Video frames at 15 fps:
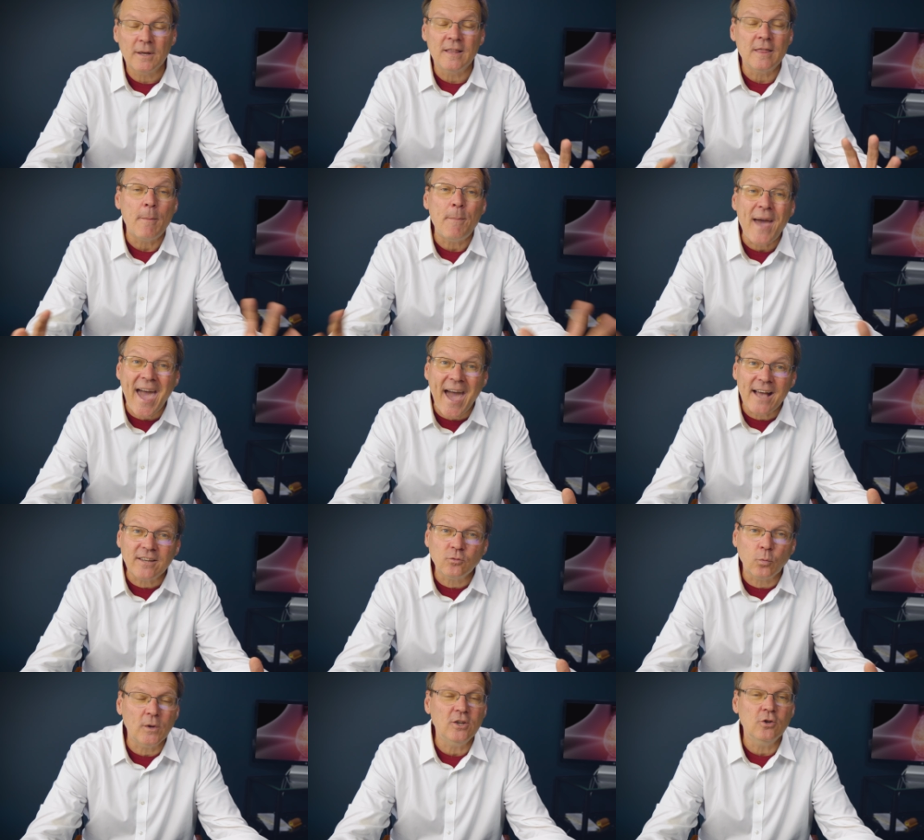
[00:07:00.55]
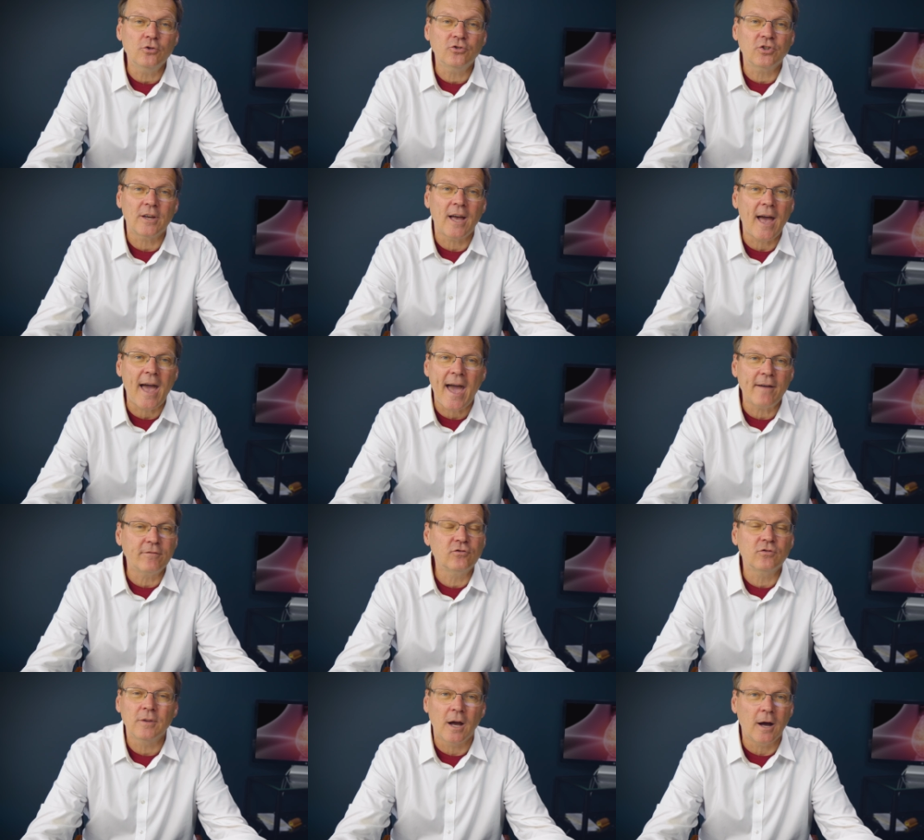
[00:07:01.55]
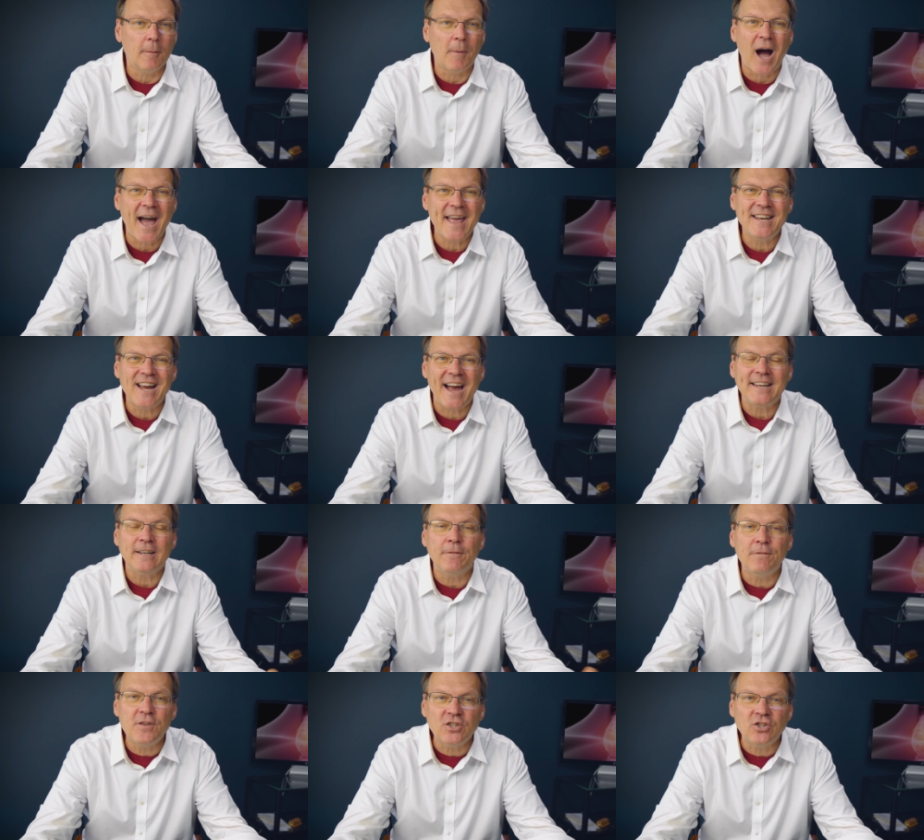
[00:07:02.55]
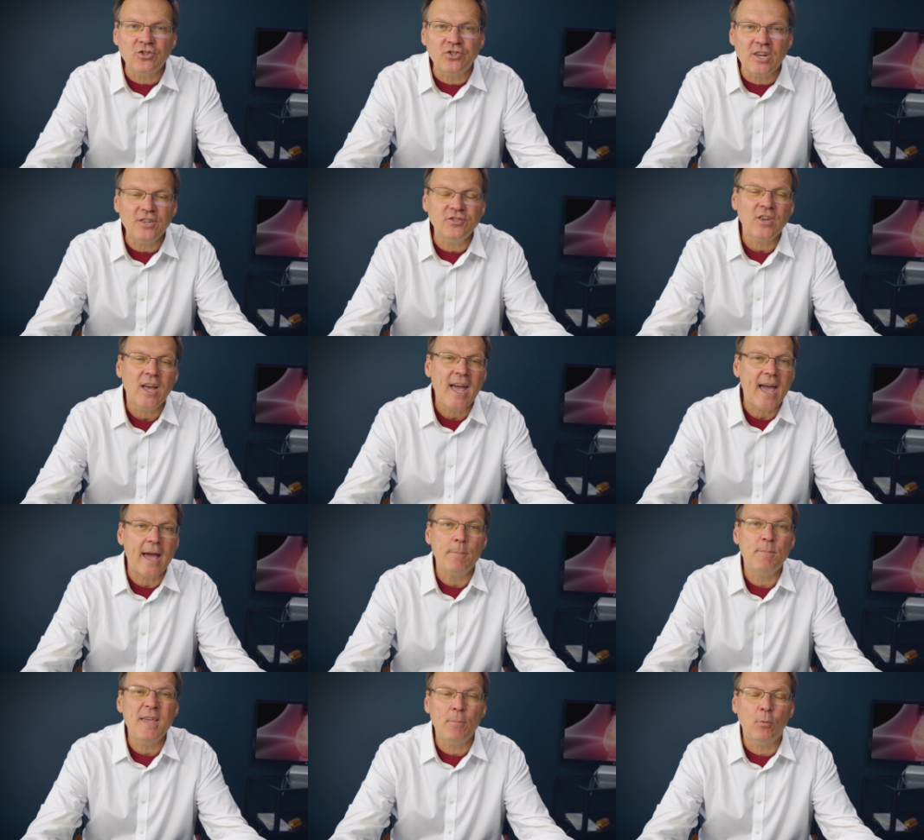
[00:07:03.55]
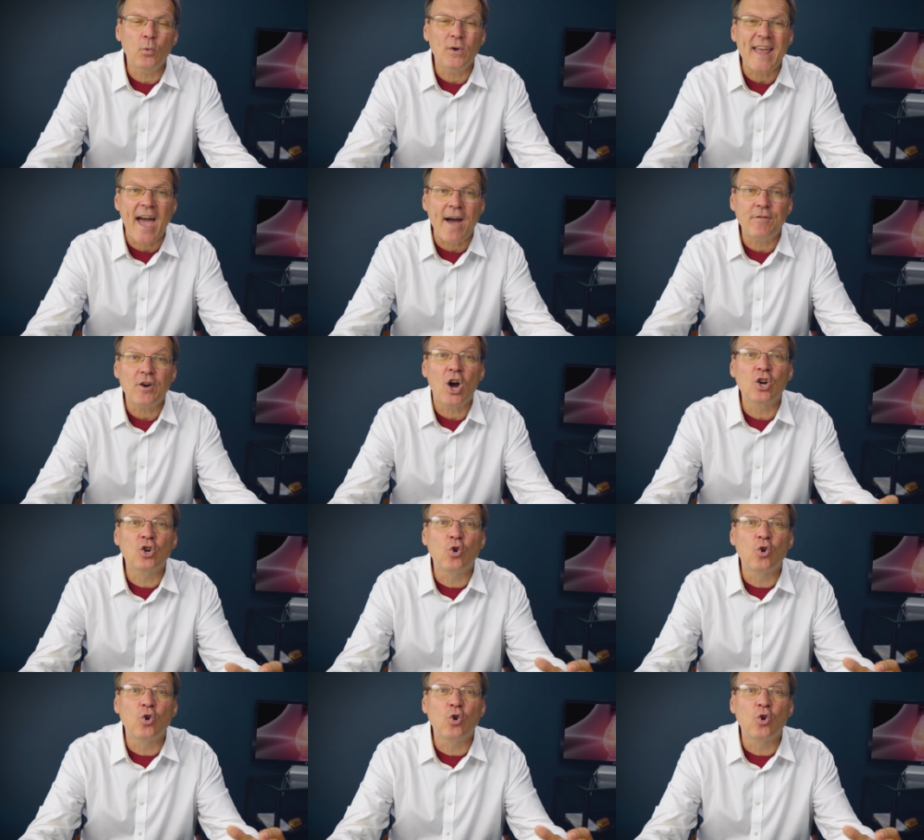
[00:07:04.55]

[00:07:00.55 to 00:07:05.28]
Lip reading: In the past, we used to have iodine deficiencies, and people would have a